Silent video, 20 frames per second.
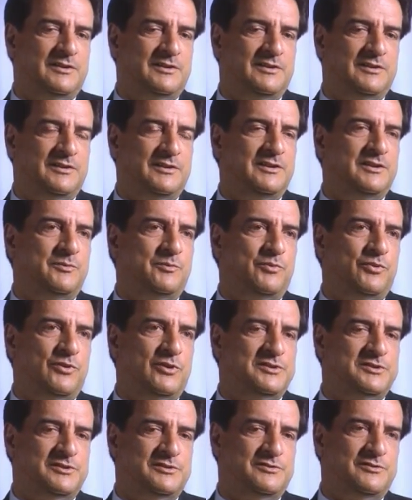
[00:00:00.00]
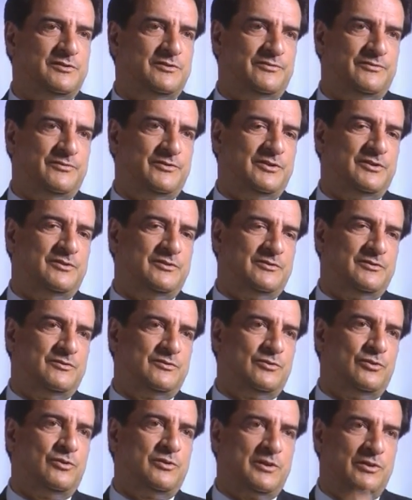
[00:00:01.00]
in the process of
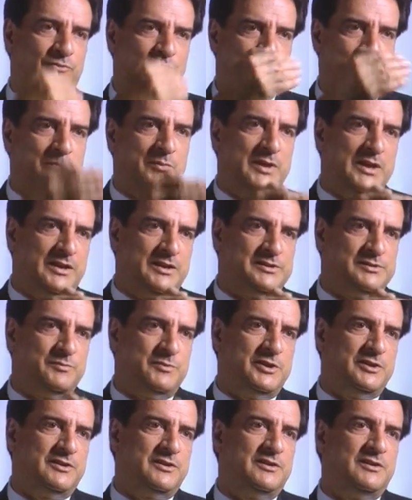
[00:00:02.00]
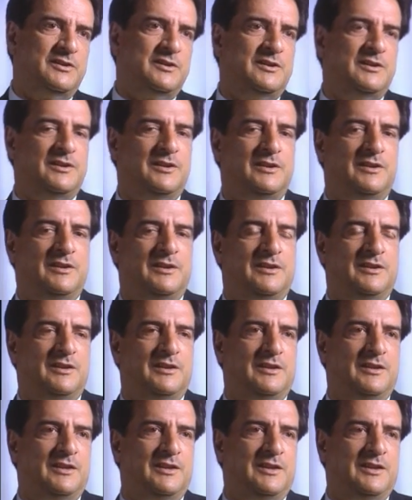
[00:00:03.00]
talking with management,
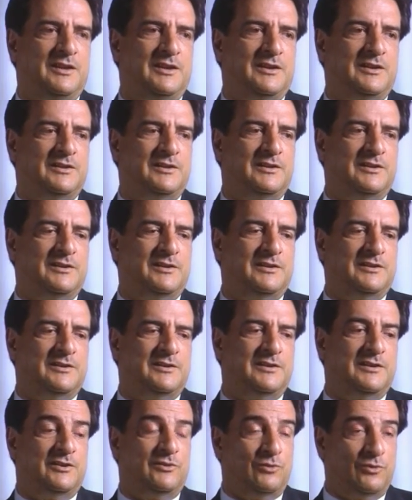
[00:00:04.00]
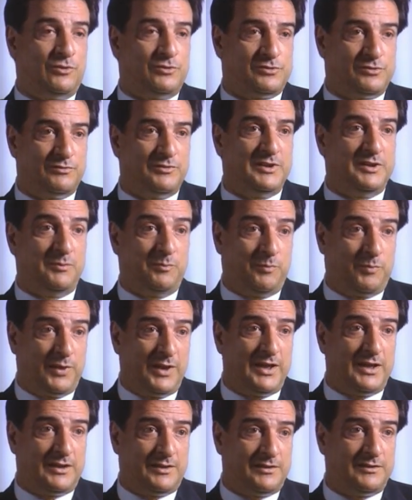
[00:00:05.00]
and also in the
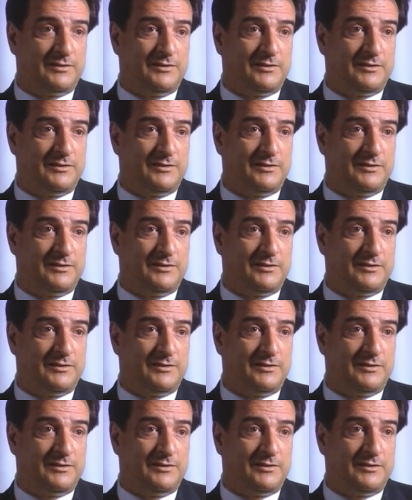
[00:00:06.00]
plant.